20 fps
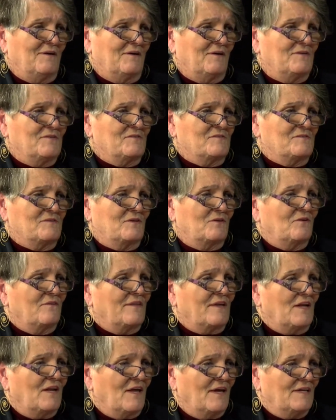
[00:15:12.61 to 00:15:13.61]
because, you know,
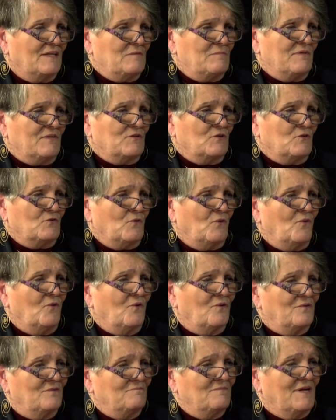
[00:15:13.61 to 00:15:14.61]
they line up at the
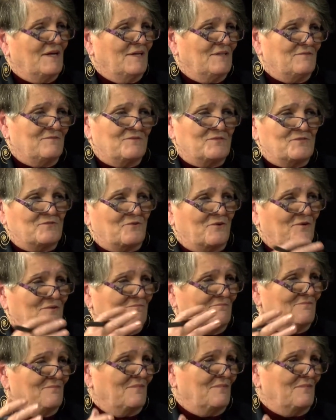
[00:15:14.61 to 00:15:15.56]
door and start,